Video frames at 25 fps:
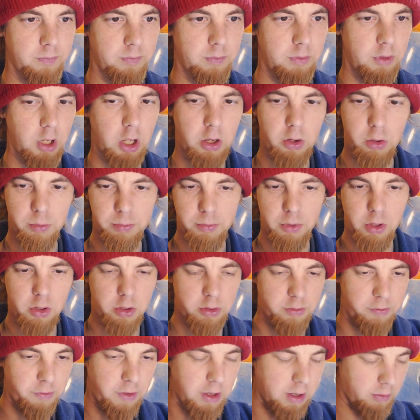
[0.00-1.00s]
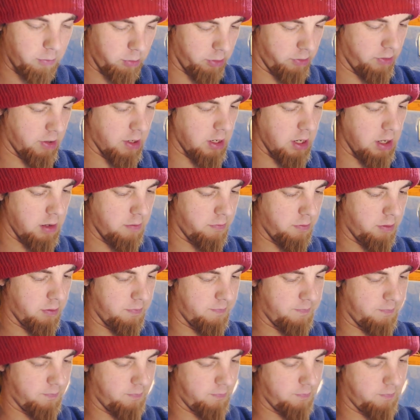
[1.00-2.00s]
I hope none of that was any of the
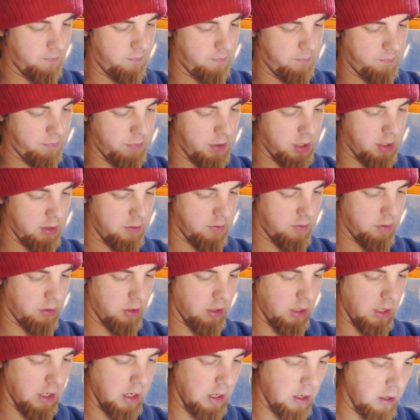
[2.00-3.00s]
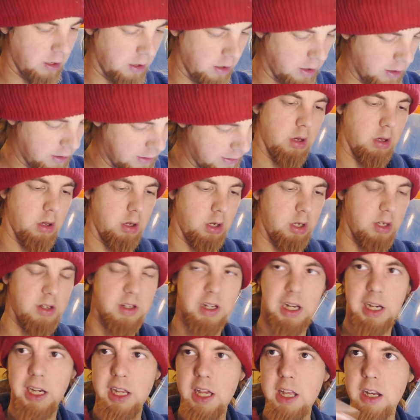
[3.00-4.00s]
parts that I needed. I need to
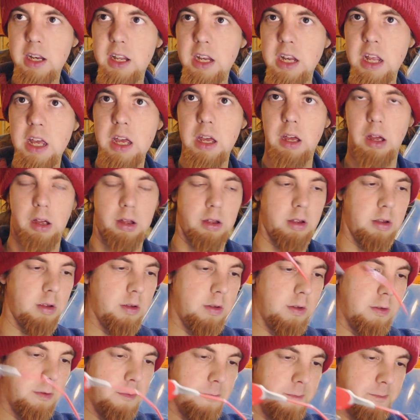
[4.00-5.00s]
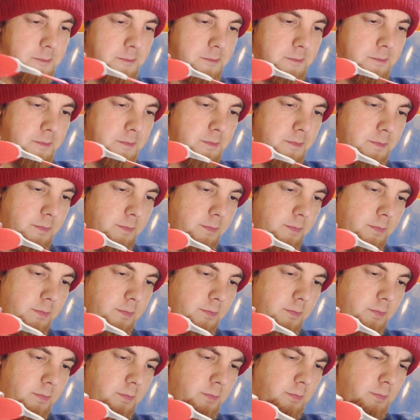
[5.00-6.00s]
clean in here.
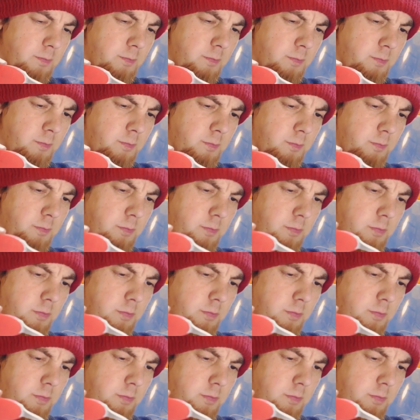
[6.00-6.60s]
This